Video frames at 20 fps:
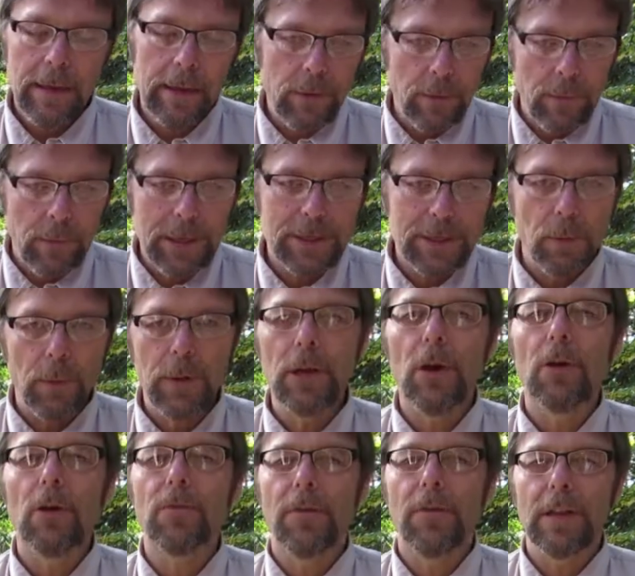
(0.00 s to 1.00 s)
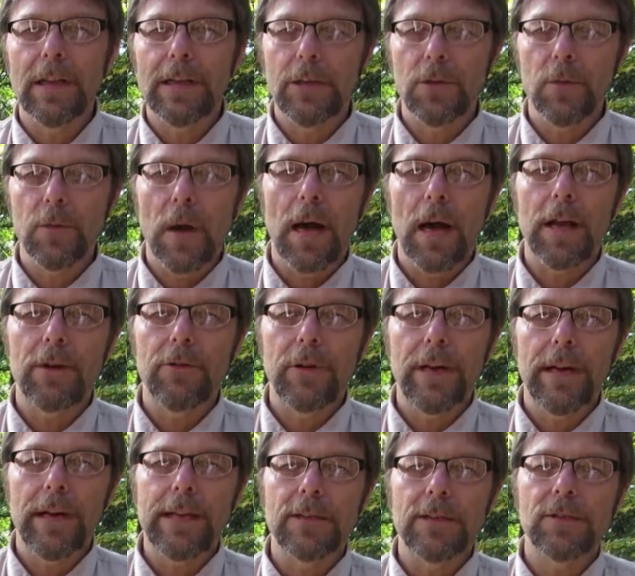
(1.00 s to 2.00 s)
And the reason we don't fill it to
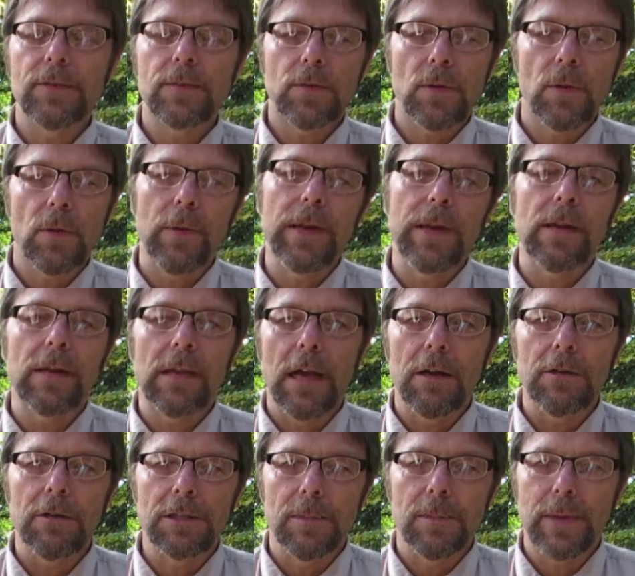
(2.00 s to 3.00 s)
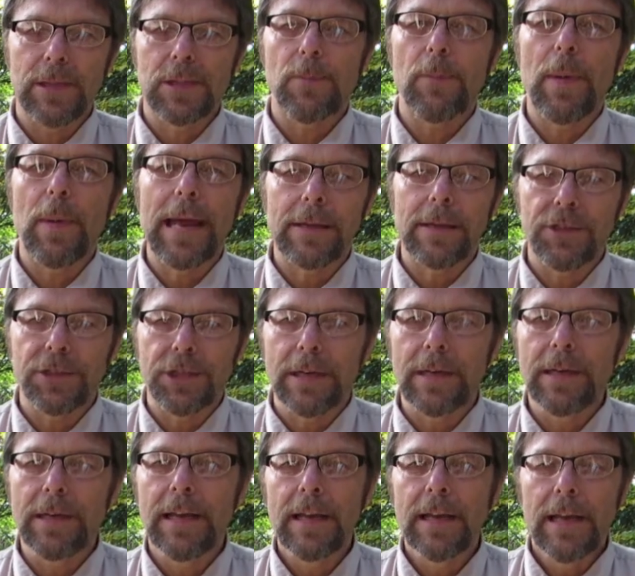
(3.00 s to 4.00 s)
100 is so we can allow some expansion.
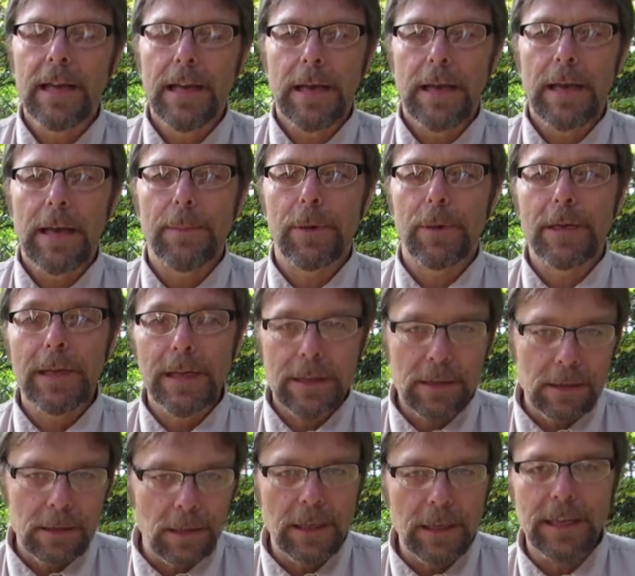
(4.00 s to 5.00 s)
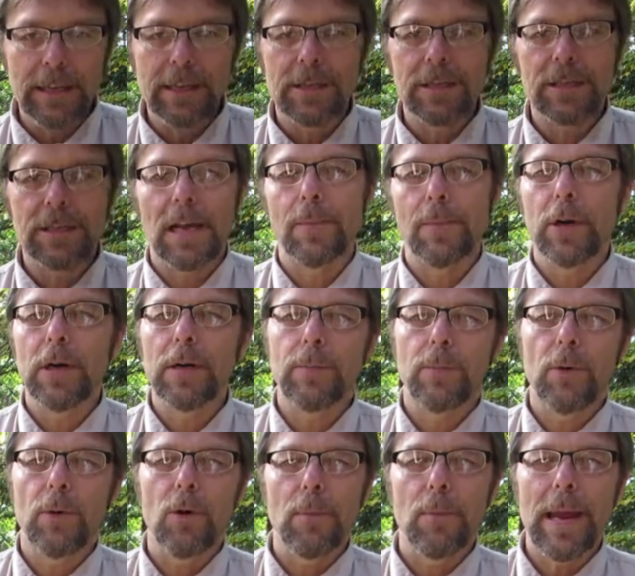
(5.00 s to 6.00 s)
Particularly in the summer,
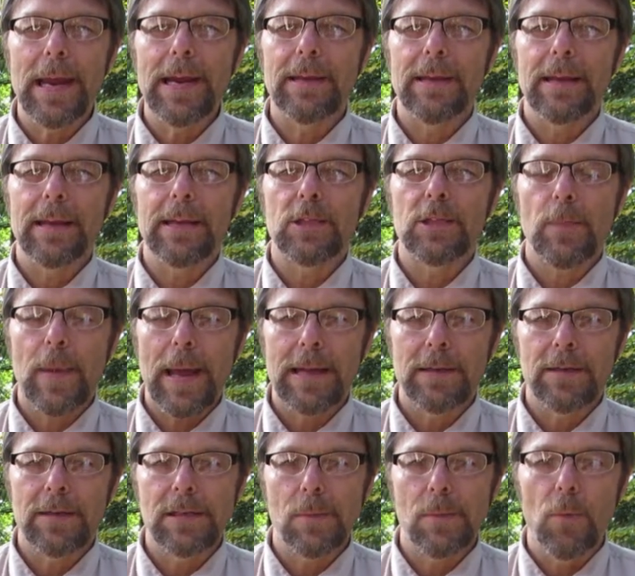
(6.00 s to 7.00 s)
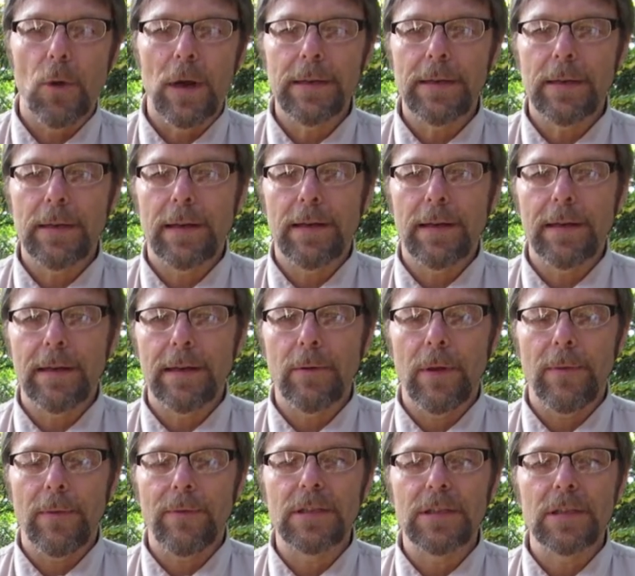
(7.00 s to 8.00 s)
propane can expand somewhat
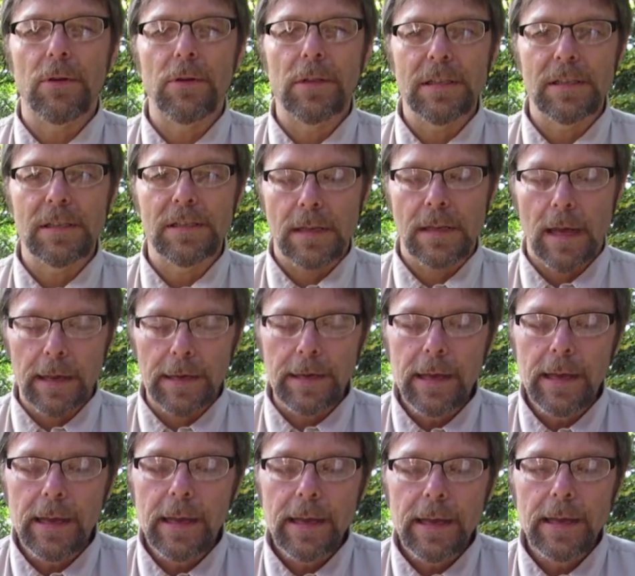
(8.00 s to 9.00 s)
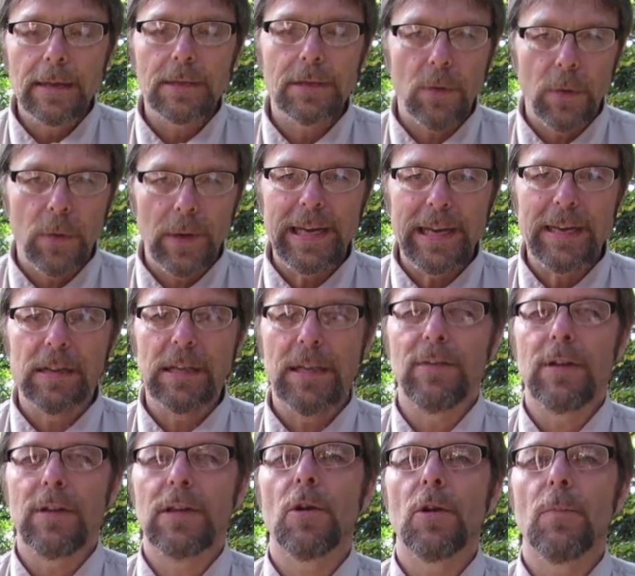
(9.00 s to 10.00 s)
if it's out in the sun, and so we need to
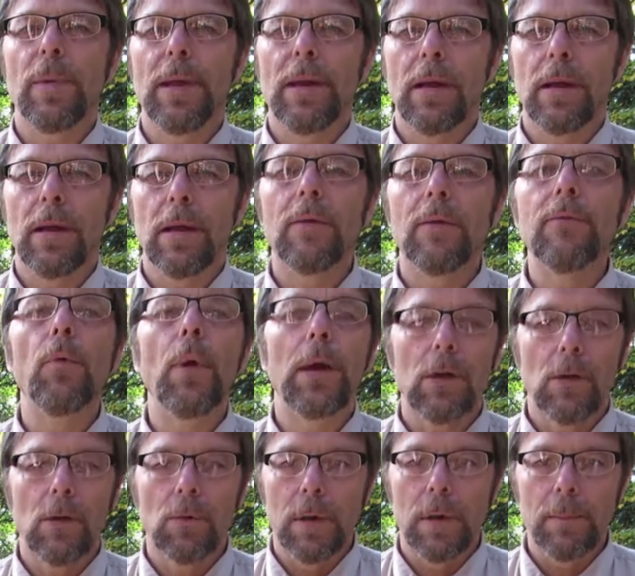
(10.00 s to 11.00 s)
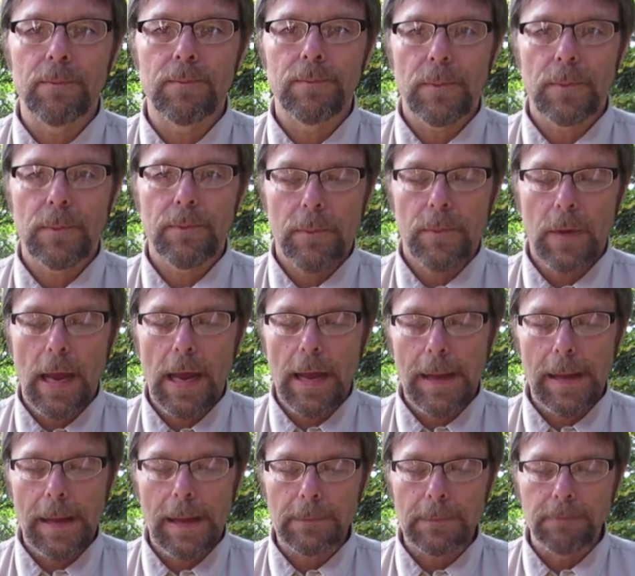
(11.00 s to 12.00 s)
leave a little bit of wiggle room
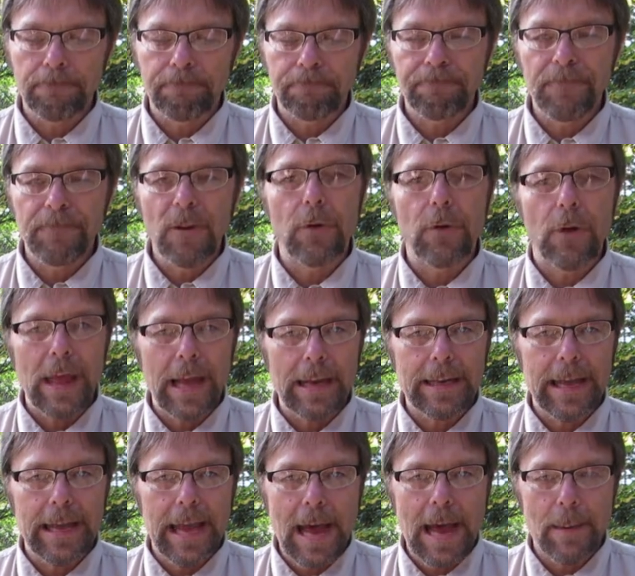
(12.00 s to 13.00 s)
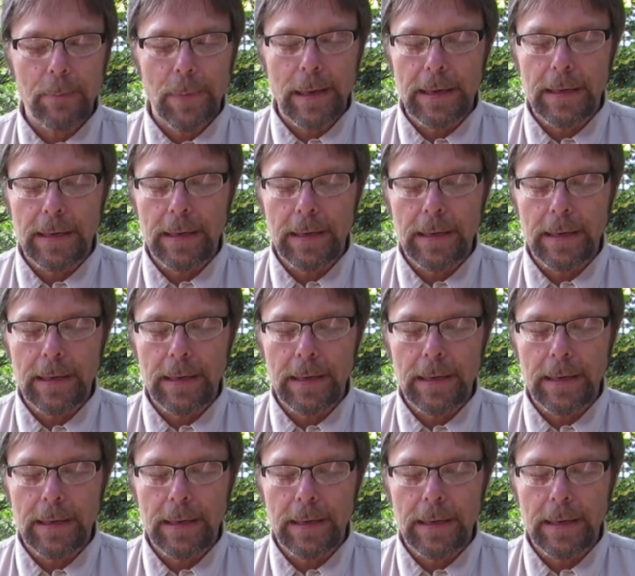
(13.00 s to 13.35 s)
for that to happen.